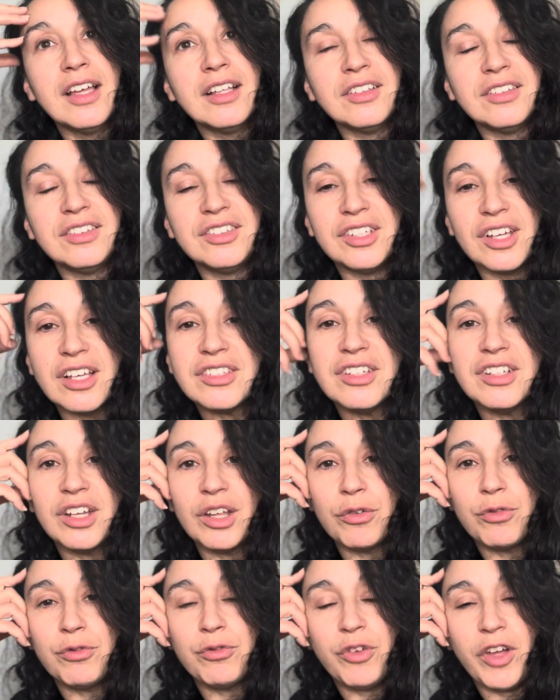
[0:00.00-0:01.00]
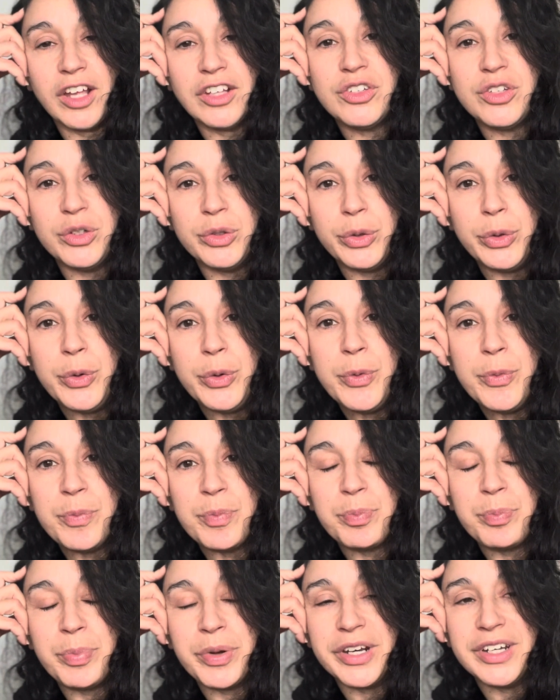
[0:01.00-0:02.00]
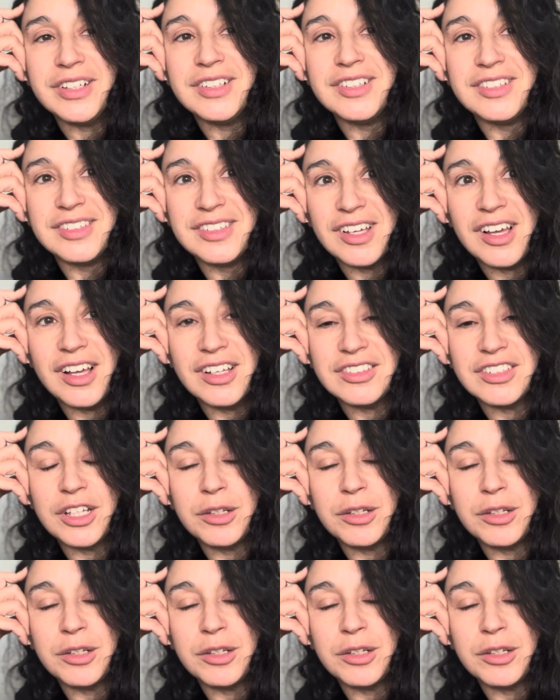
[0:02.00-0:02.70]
doesn't affect you, but it does.